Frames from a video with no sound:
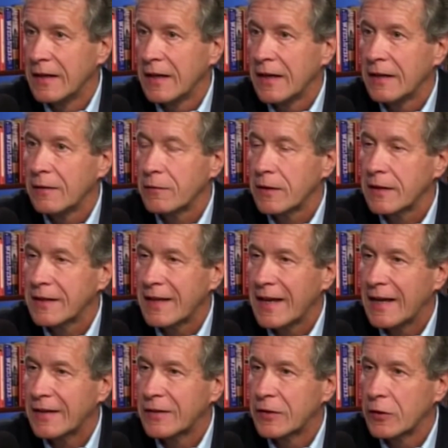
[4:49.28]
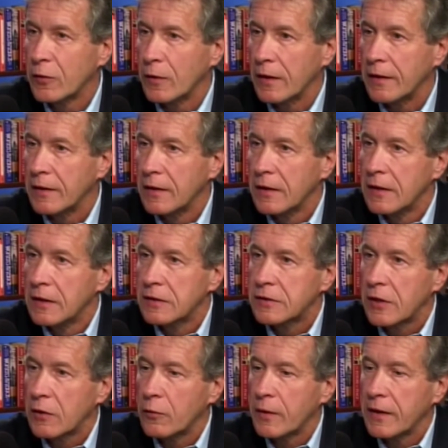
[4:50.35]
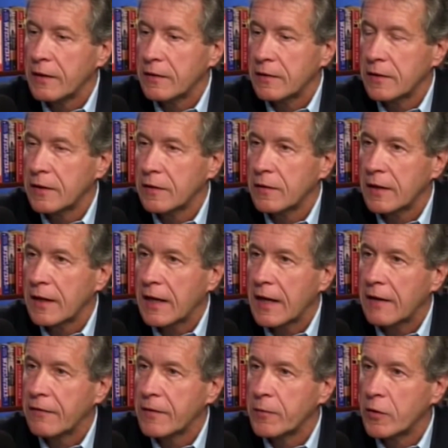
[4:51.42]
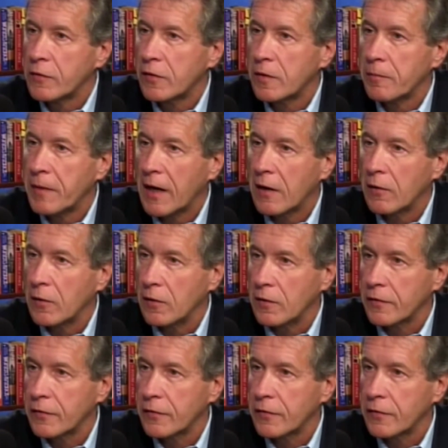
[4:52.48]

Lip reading: And it really can't do it. So we literally have them over a barrel.